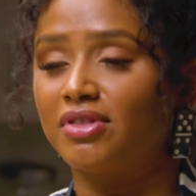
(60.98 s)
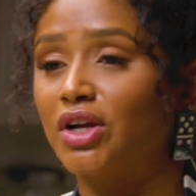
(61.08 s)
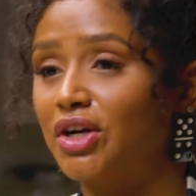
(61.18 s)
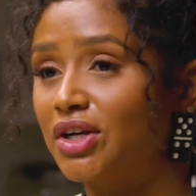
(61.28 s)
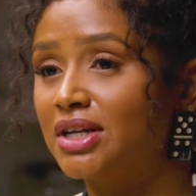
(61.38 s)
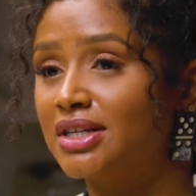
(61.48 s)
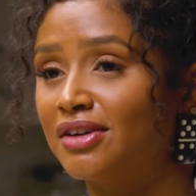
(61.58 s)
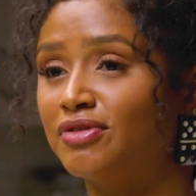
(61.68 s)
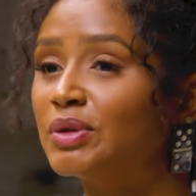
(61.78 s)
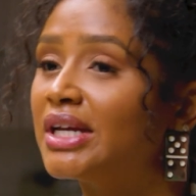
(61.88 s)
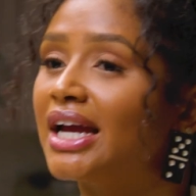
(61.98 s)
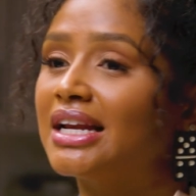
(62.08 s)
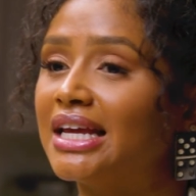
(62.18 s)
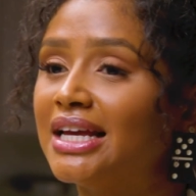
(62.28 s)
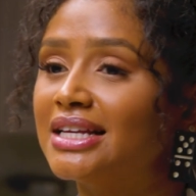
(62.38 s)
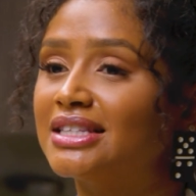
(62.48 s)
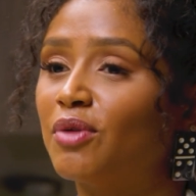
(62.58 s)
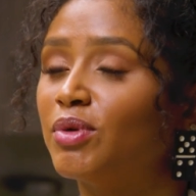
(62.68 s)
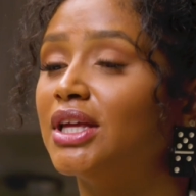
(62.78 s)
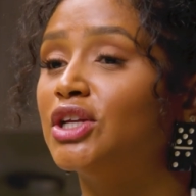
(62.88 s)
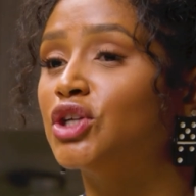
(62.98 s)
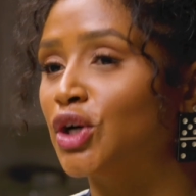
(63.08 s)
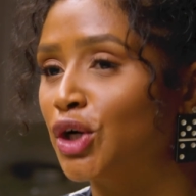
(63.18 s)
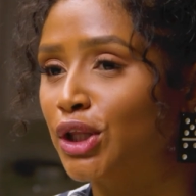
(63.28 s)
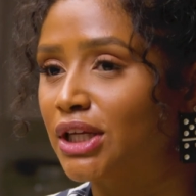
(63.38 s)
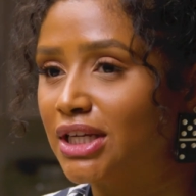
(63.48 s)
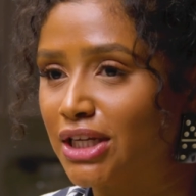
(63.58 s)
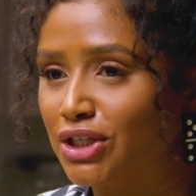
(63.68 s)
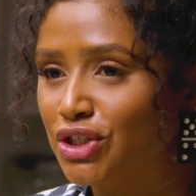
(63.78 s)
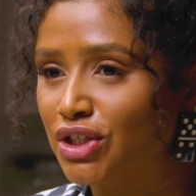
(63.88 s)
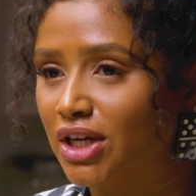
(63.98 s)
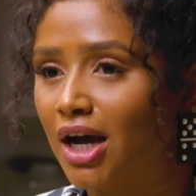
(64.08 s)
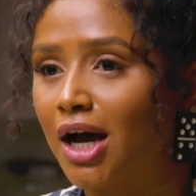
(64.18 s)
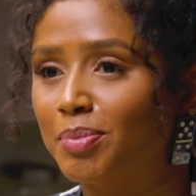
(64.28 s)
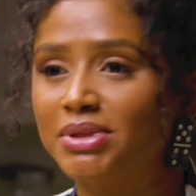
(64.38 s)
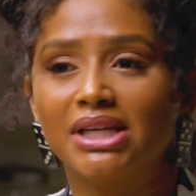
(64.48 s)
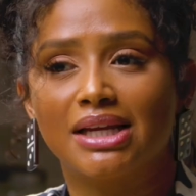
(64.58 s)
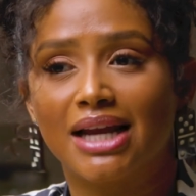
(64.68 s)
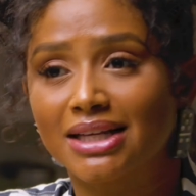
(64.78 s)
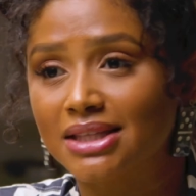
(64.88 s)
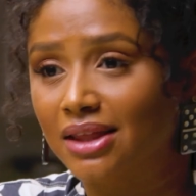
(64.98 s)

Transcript: learned a few techniques that really turn the dish up to the next